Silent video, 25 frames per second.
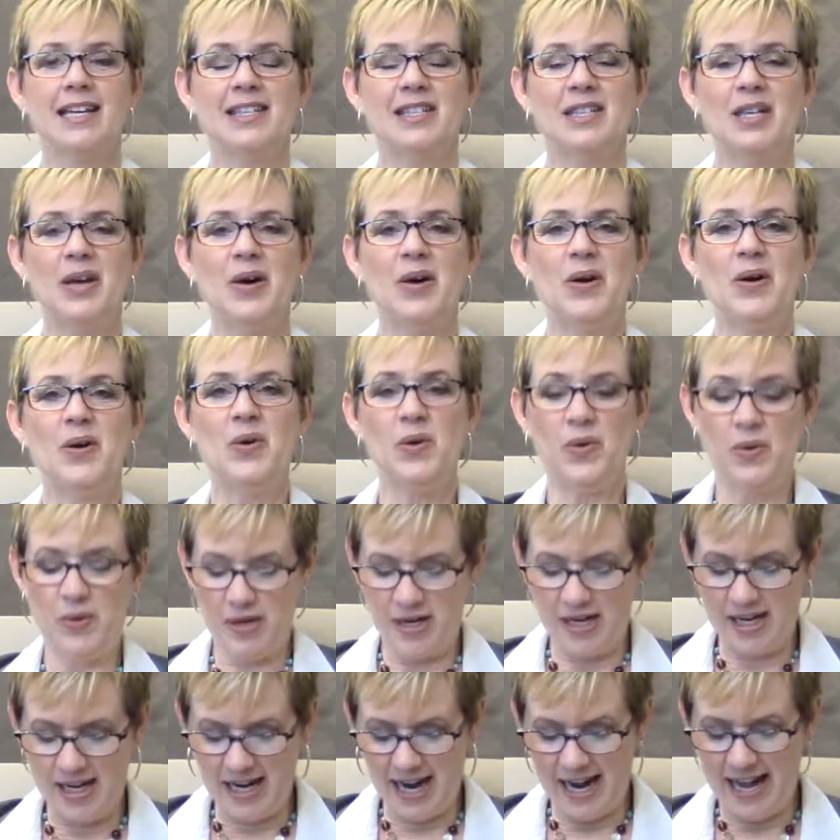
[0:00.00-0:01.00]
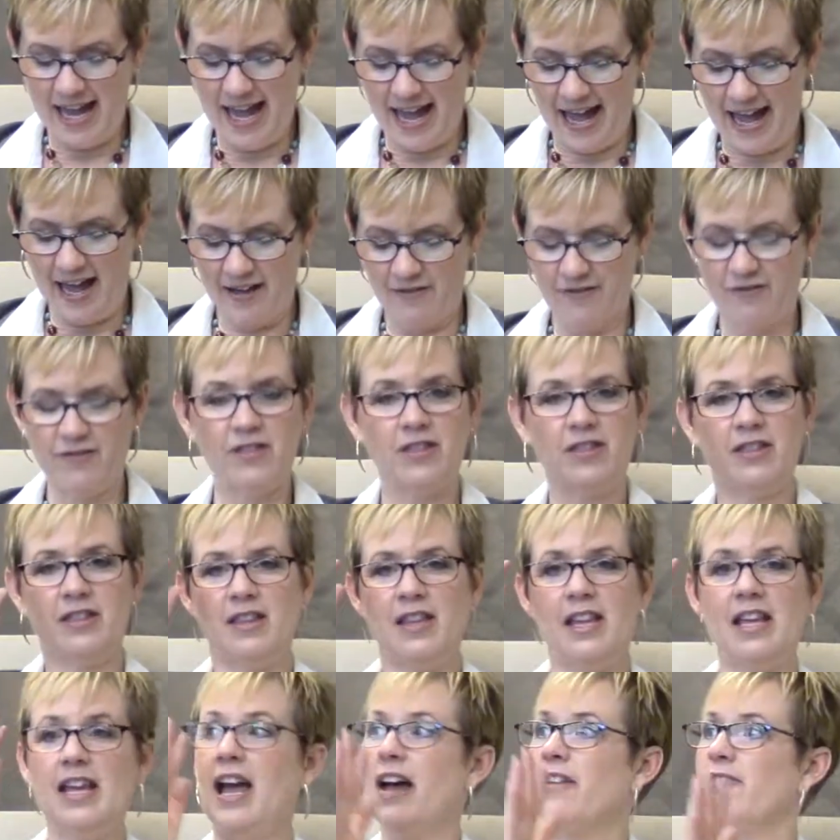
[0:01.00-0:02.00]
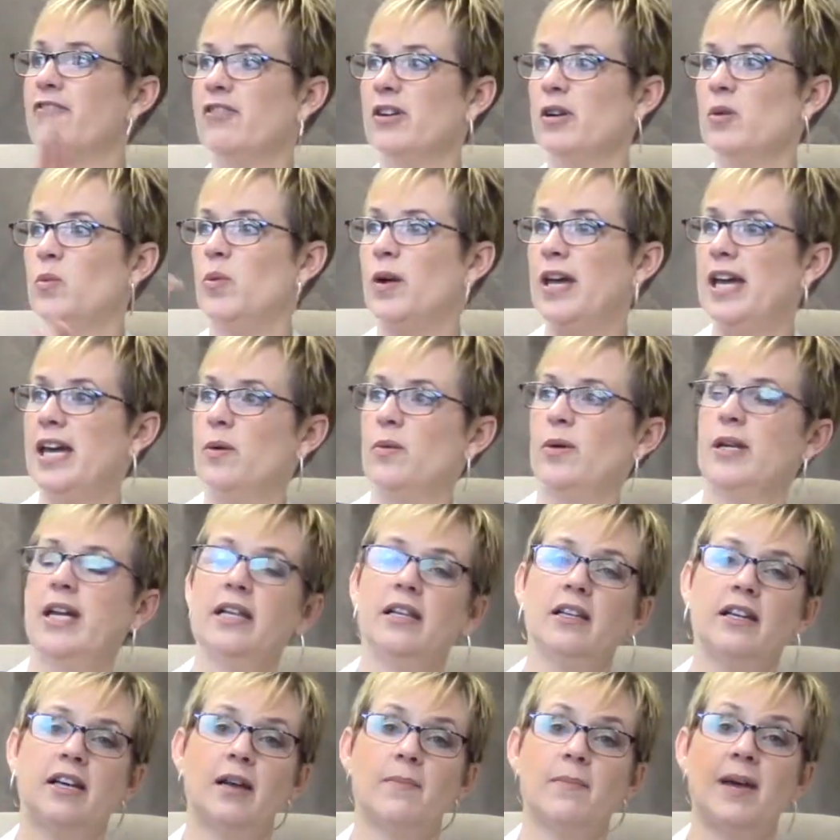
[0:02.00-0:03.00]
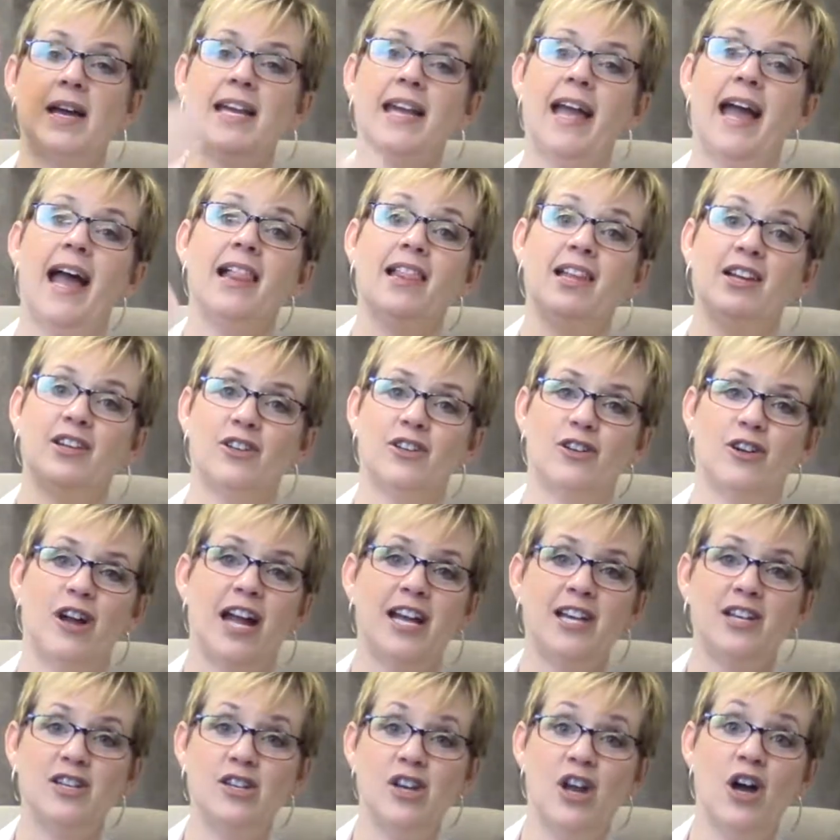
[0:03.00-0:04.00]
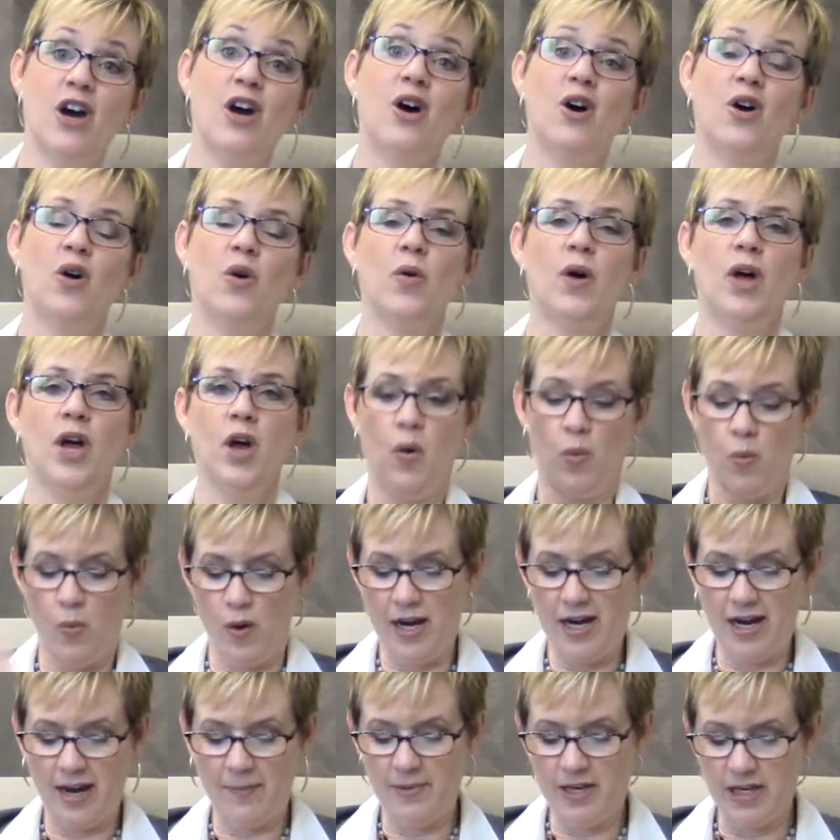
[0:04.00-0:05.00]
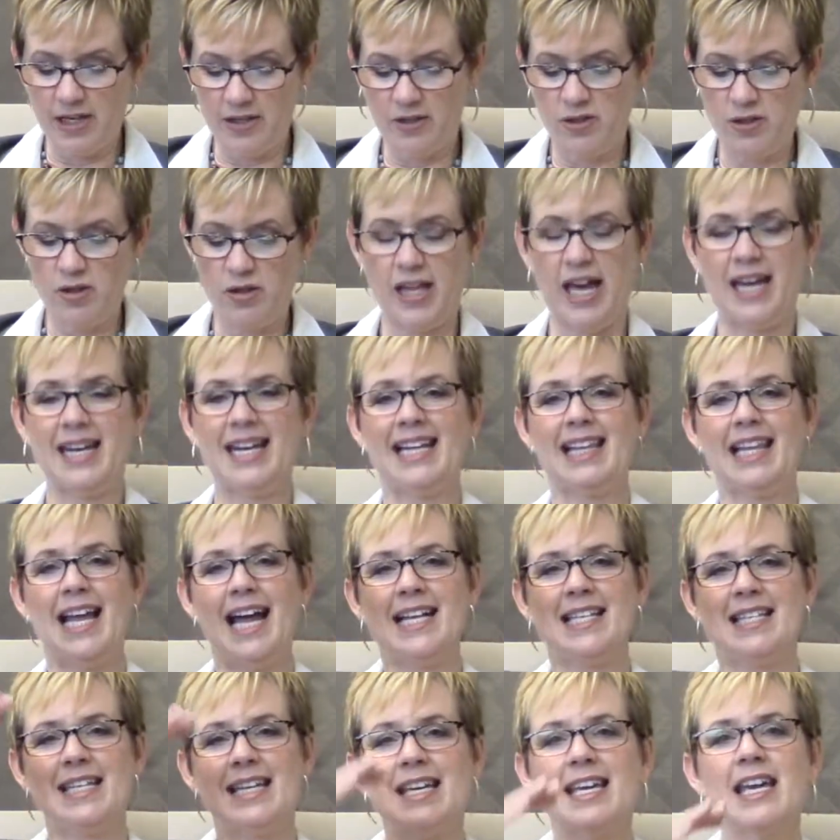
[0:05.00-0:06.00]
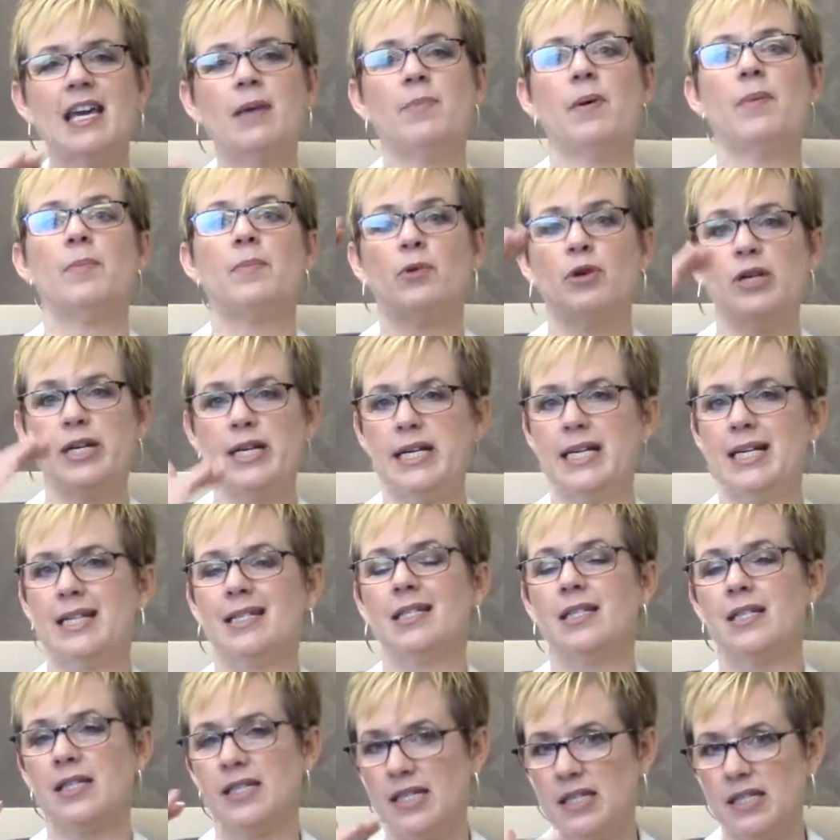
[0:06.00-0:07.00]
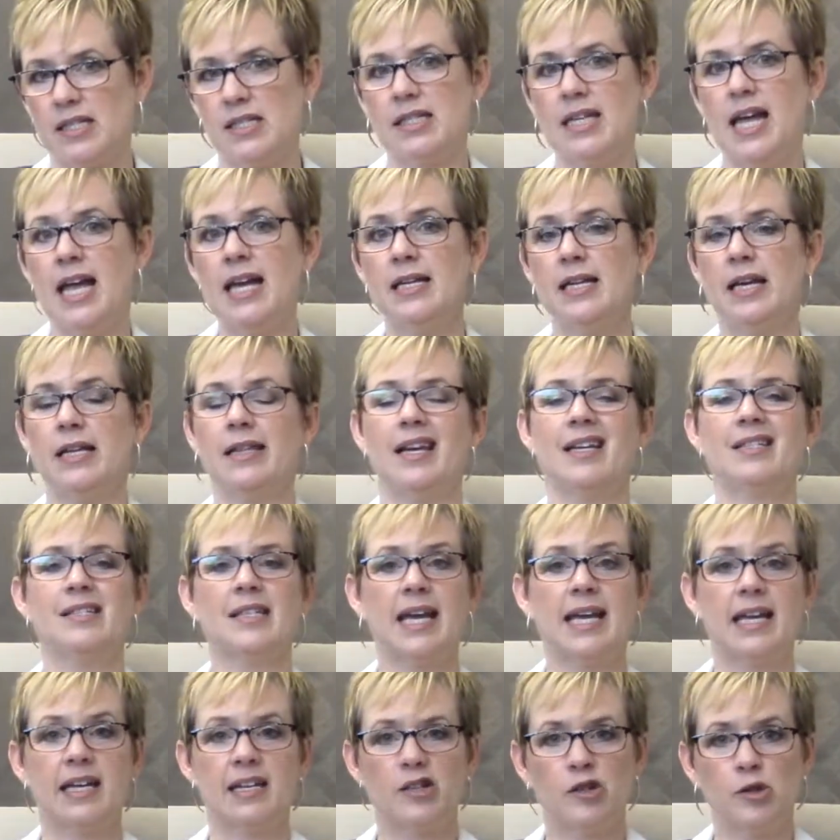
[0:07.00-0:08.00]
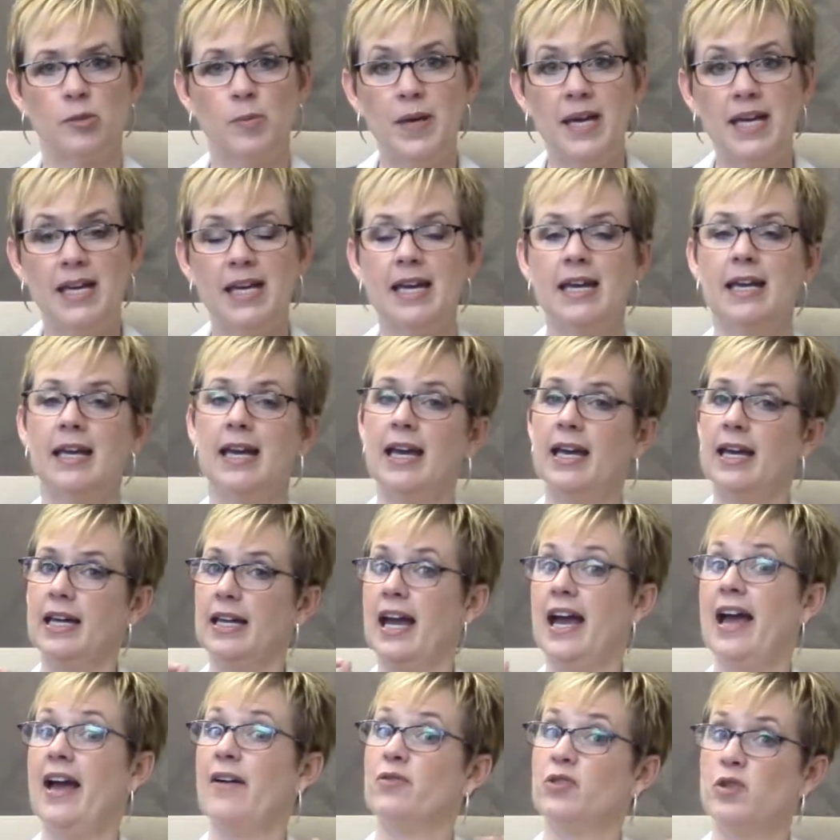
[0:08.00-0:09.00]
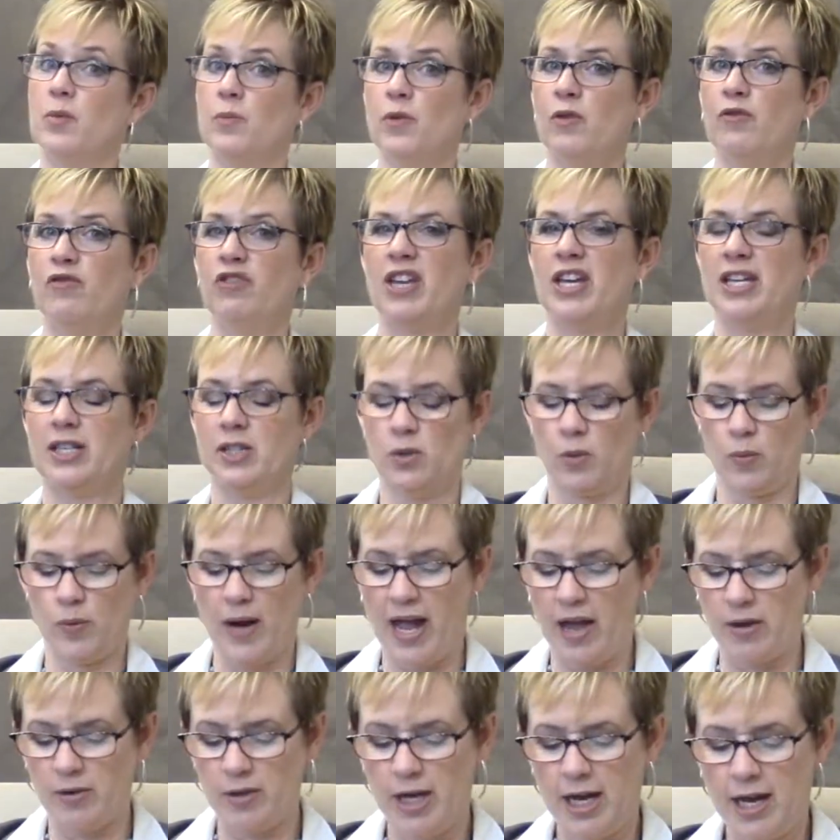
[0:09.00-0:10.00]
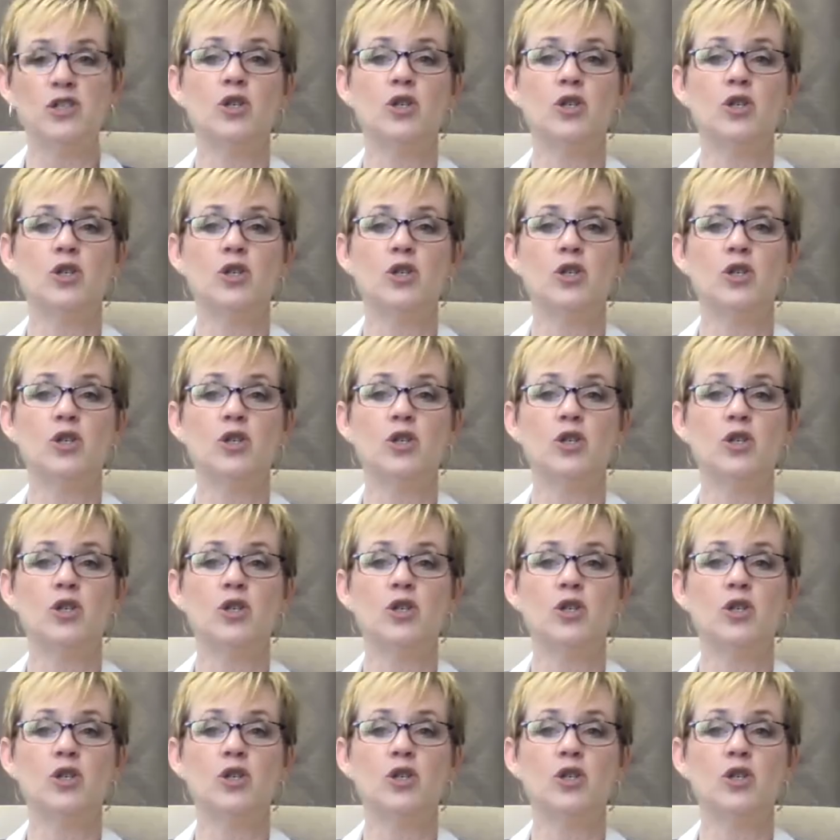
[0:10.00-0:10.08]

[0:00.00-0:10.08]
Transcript: And I have every week when I look at my calendar, I know when I'm going to do that. And I like to keep them pretty consistent unless I get a speaking gig and I have to move things around.